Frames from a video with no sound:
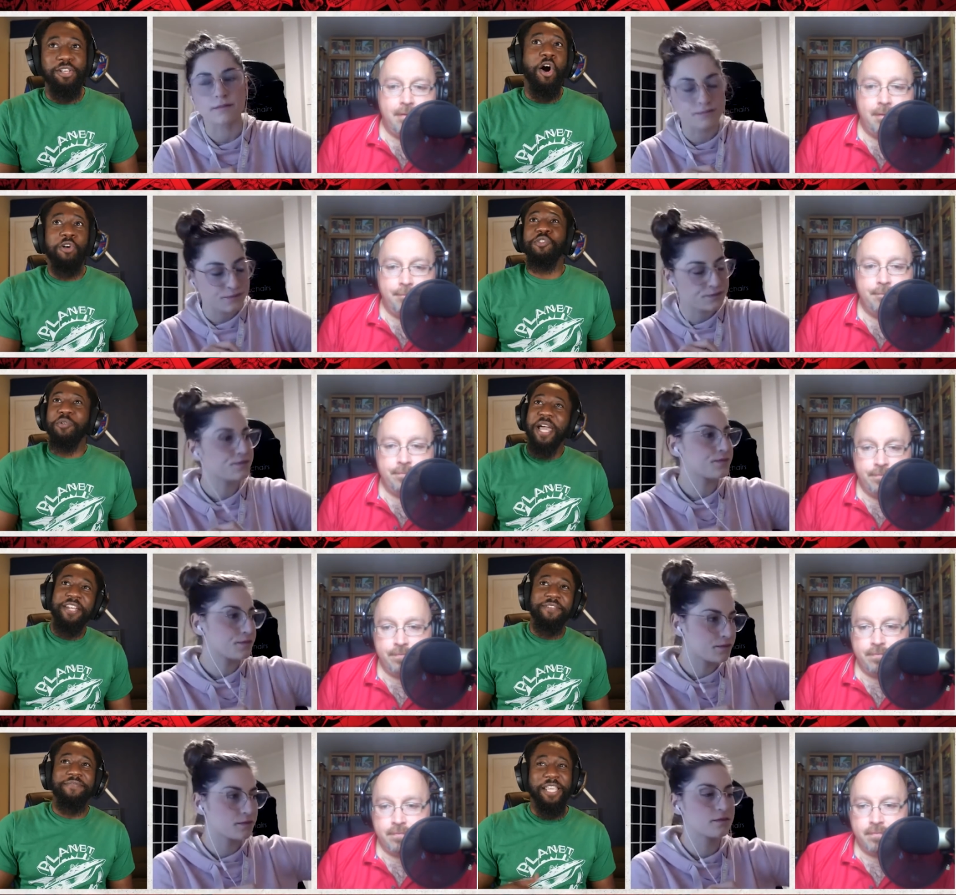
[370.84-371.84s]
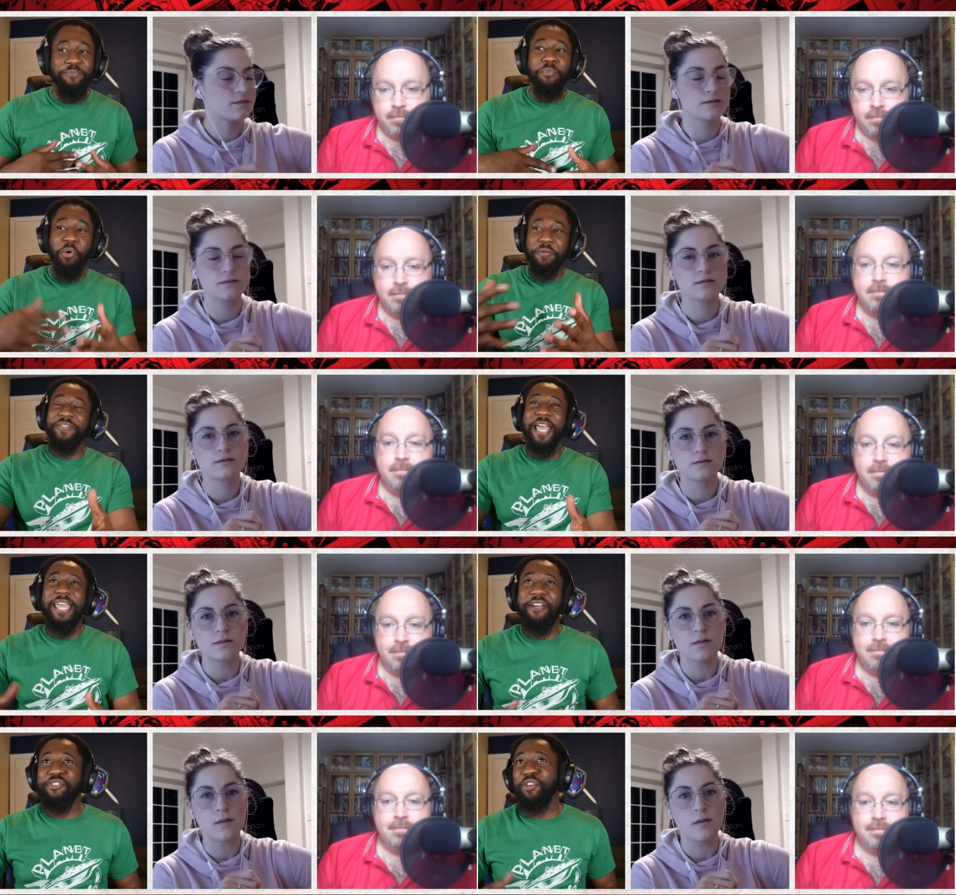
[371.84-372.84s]
Speaker 1: has also kind of they morphed
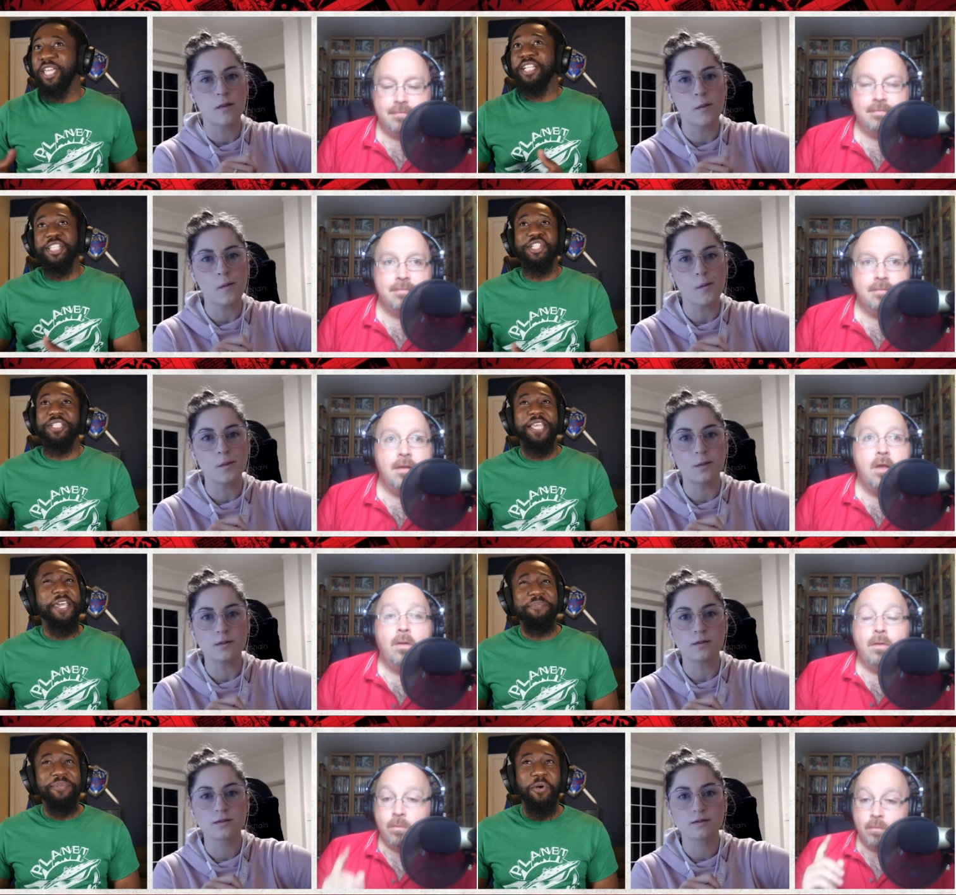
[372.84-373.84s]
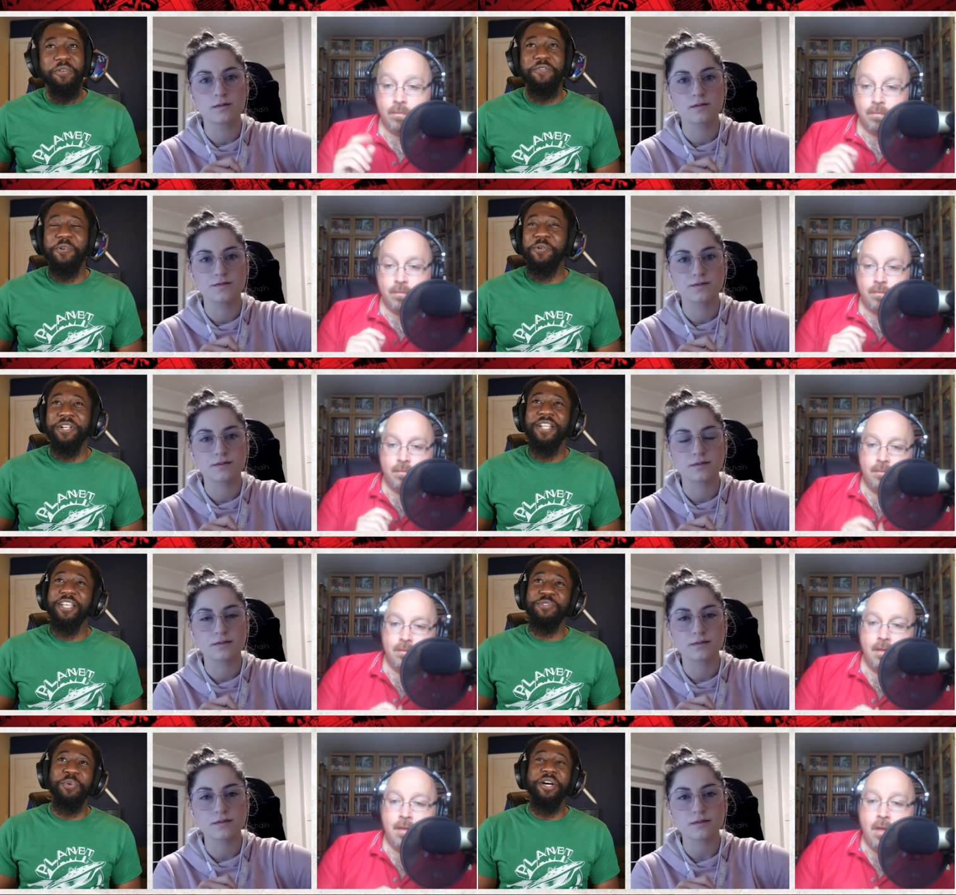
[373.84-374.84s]
that character into just him going
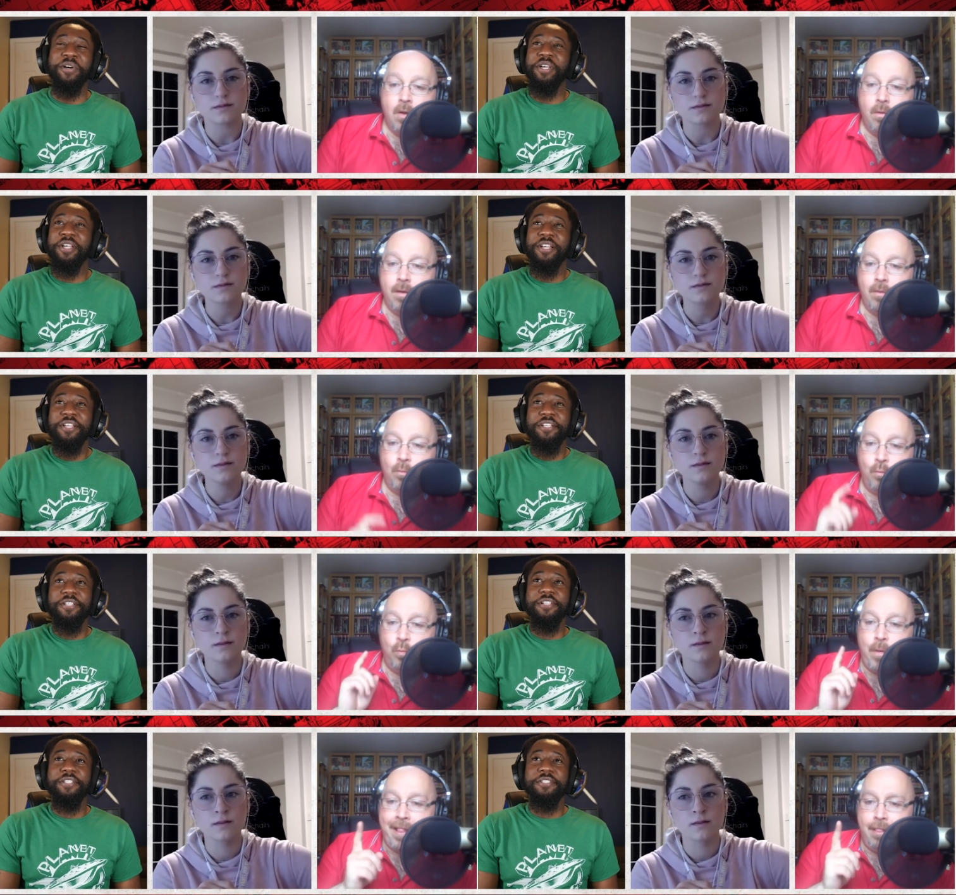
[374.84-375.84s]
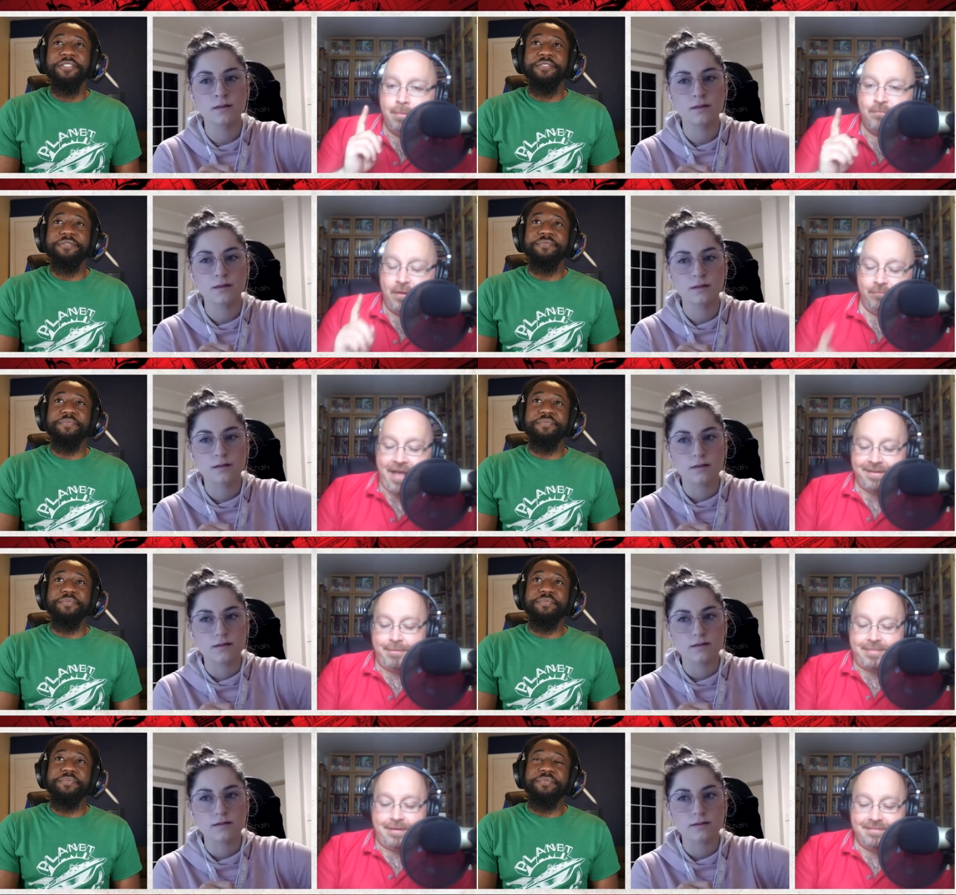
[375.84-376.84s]
forward as well well, fun
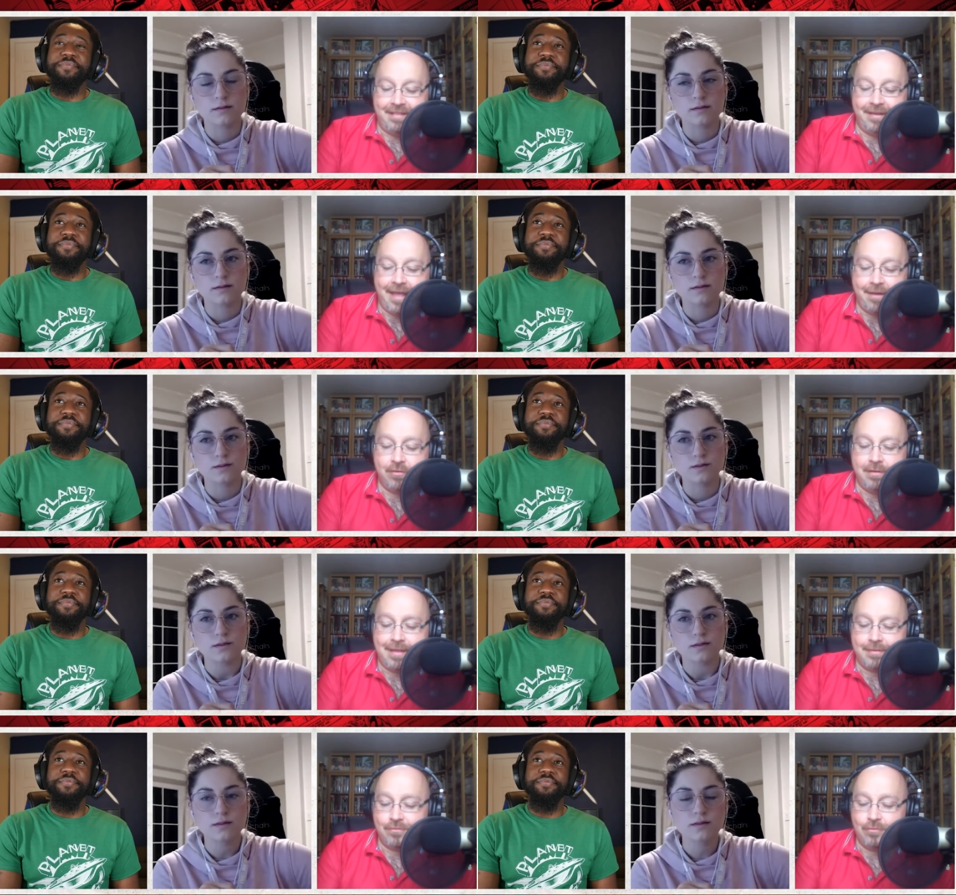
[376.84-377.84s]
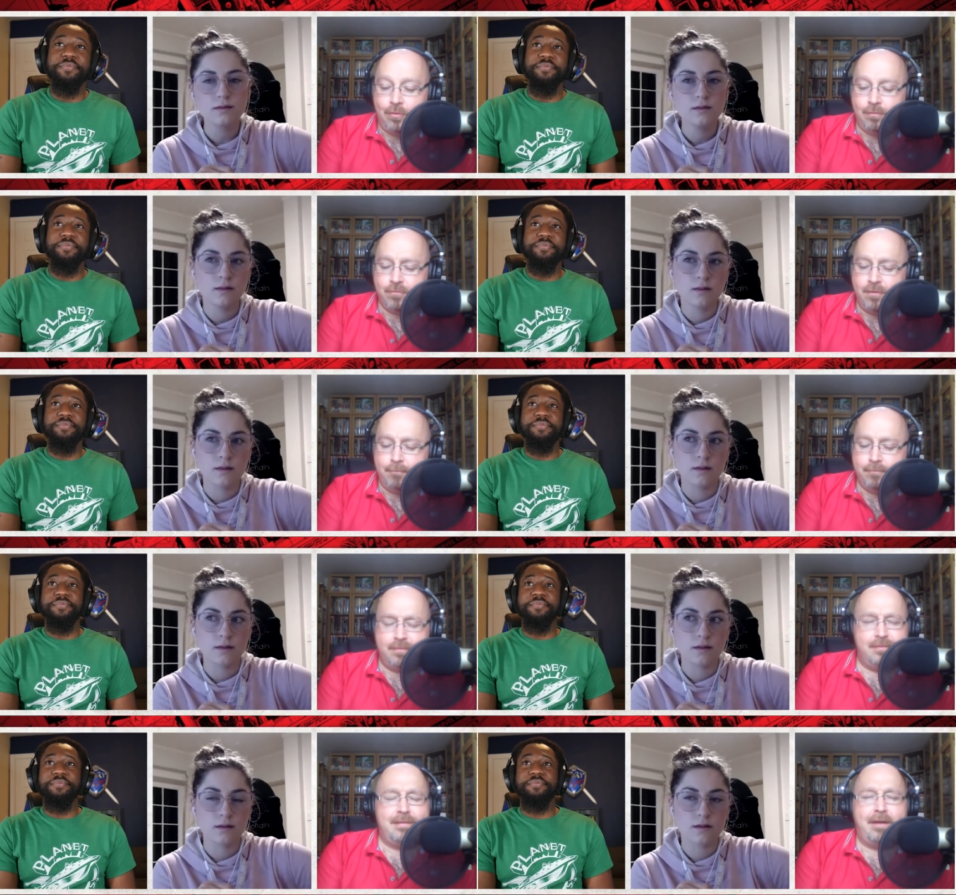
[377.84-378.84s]
fact about that is that like actually that's drawn
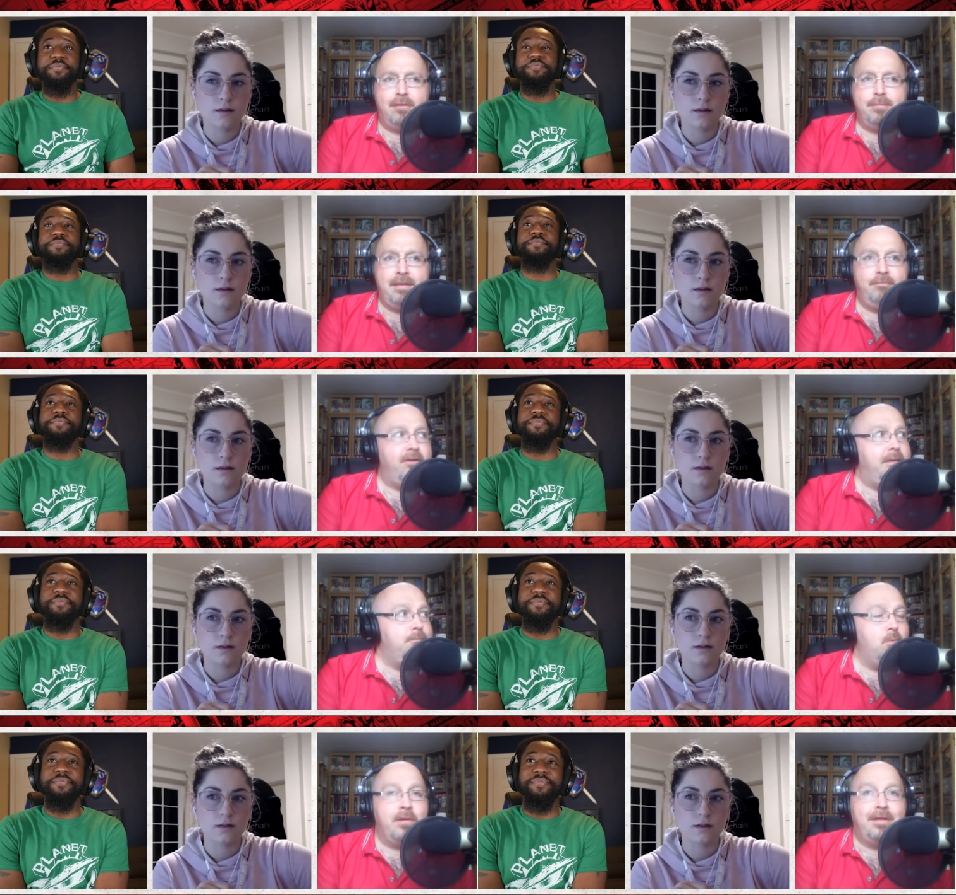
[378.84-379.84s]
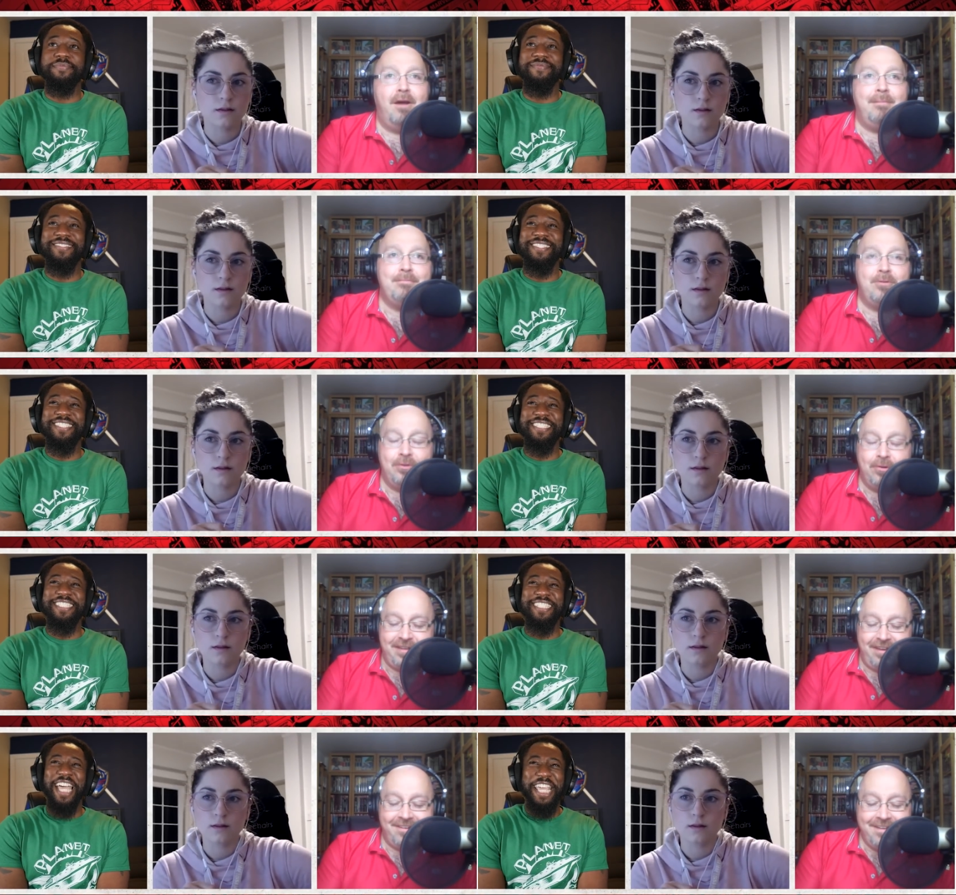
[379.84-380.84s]
from Darren's being very boring comic book
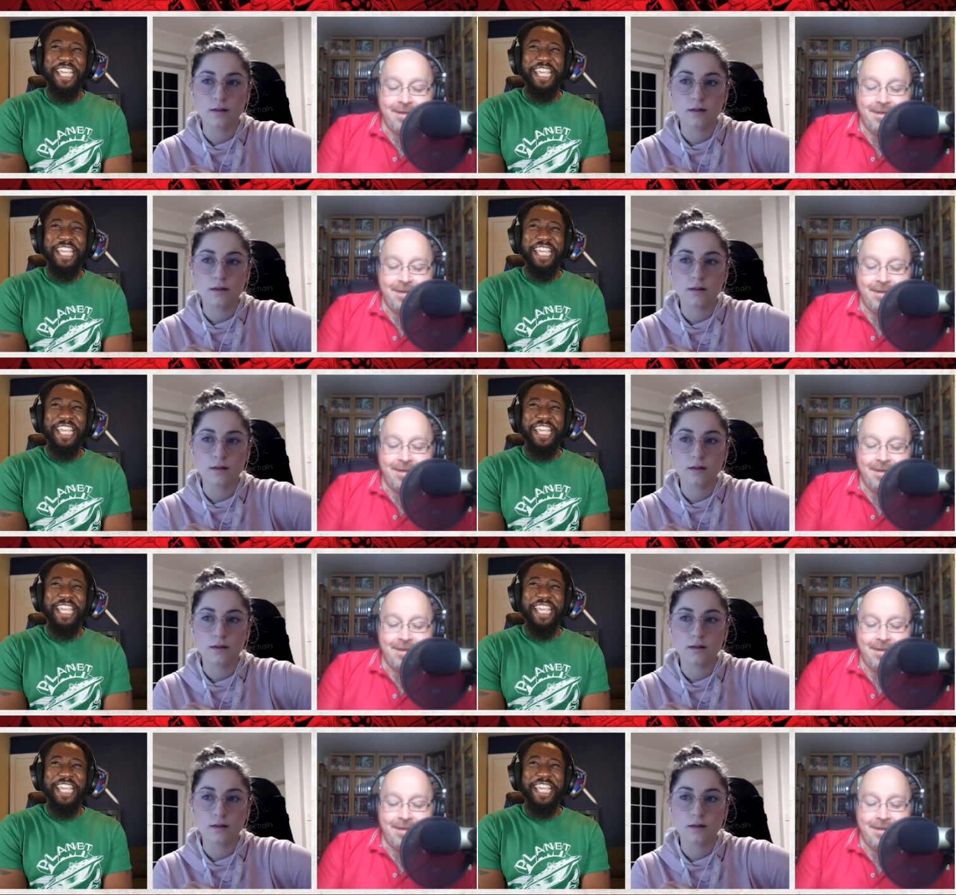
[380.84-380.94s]
nerd here,